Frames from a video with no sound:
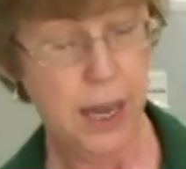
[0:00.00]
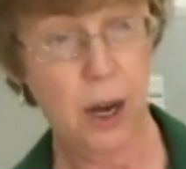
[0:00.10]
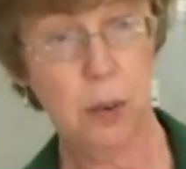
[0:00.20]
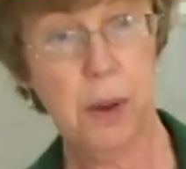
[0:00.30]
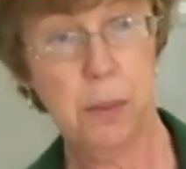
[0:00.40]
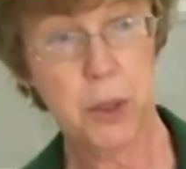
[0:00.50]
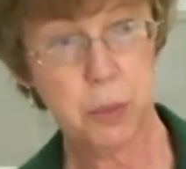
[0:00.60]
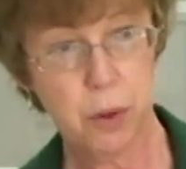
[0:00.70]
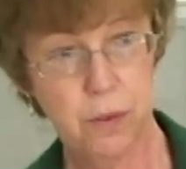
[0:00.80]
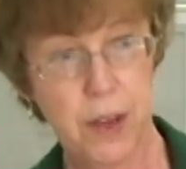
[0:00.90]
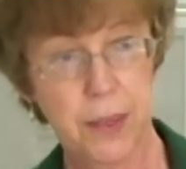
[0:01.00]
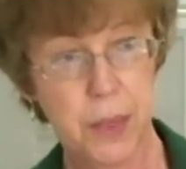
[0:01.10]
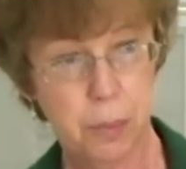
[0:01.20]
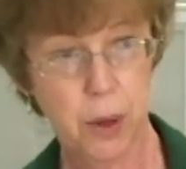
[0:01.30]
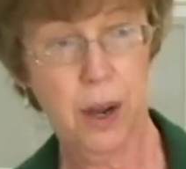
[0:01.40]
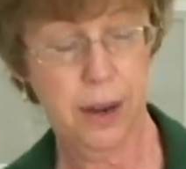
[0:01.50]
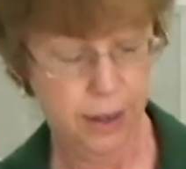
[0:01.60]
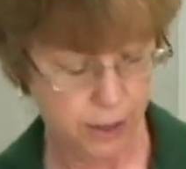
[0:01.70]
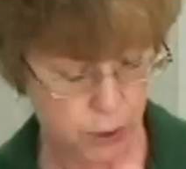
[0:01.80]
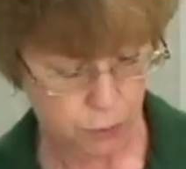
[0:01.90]
air bubbles prevent the
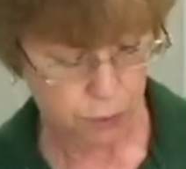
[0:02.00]
product